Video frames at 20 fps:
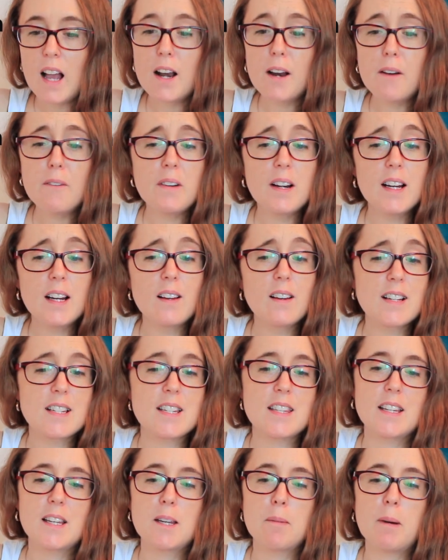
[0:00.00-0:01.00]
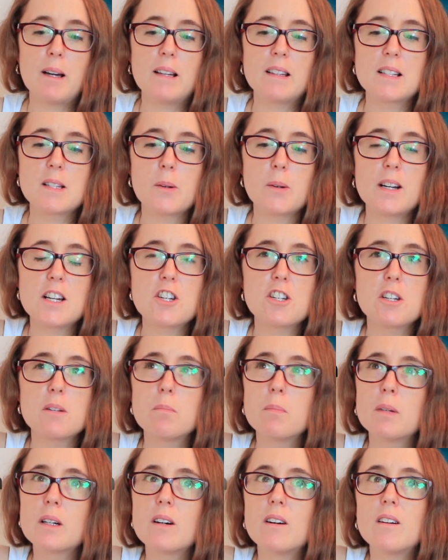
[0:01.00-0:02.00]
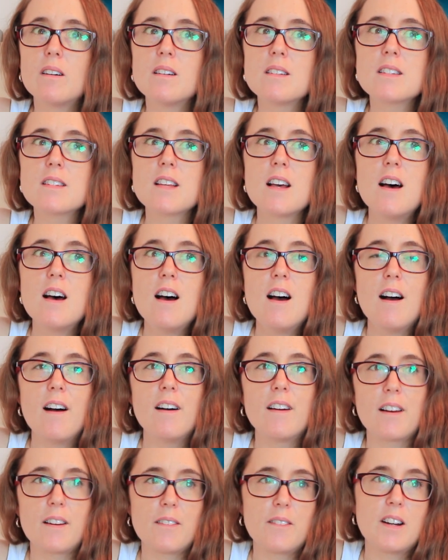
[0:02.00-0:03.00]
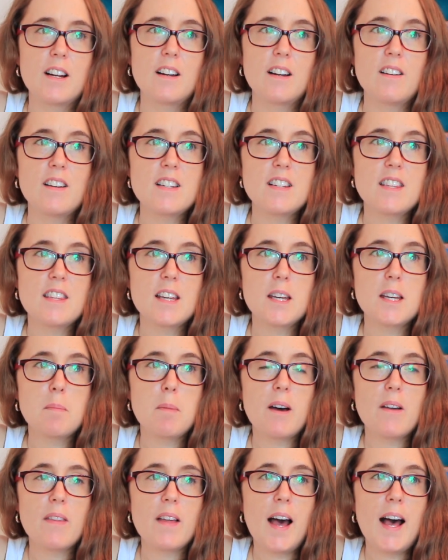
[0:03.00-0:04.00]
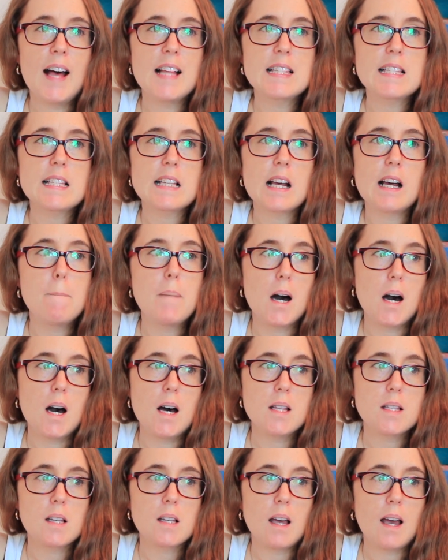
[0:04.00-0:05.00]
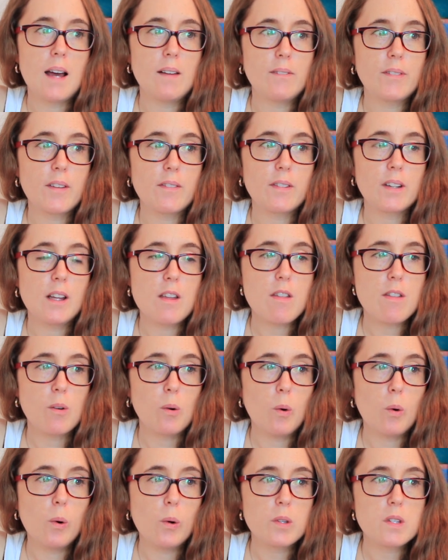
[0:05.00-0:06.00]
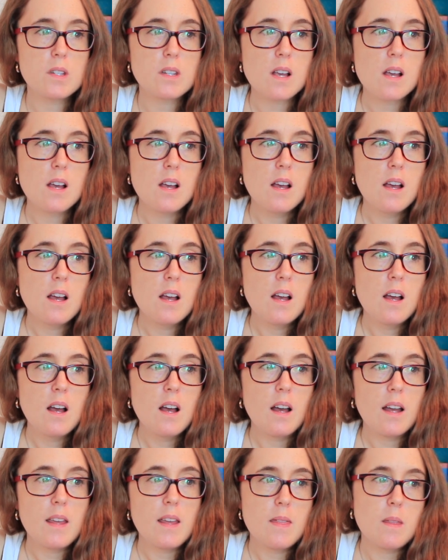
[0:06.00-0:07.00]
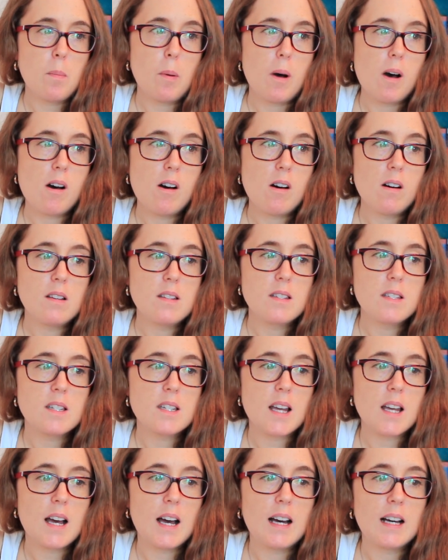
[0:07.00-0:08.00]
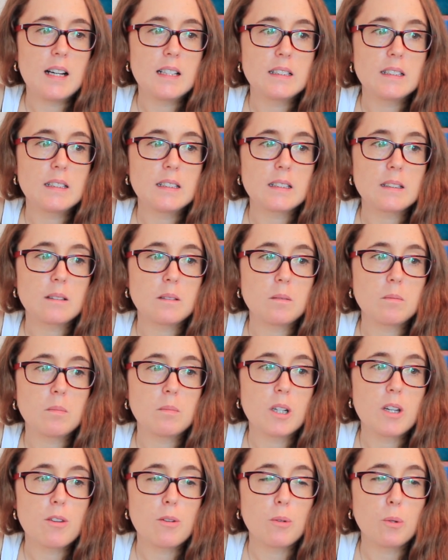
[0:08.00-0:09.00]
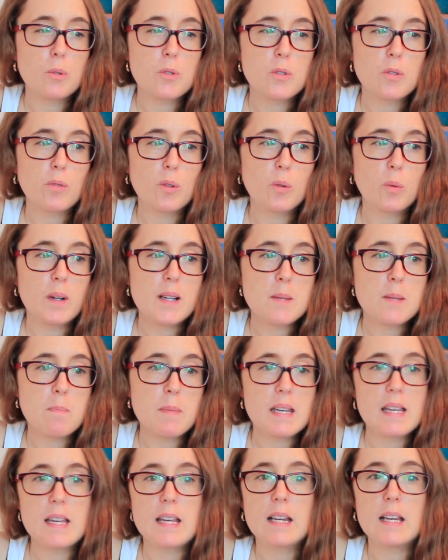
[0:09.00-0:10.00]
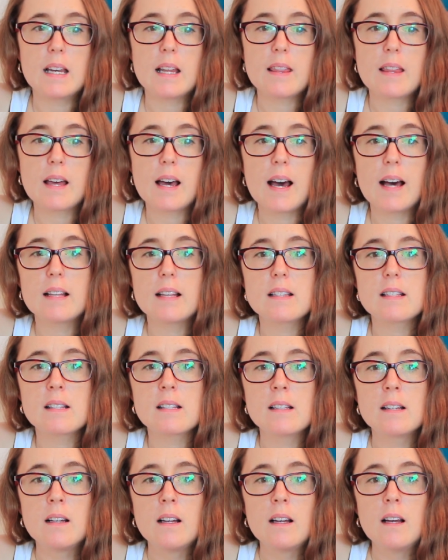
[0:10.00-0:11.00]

I don't really like to think about this question because I don't really like to think about that, but I have given it thought in the past, and my thoughts have always been that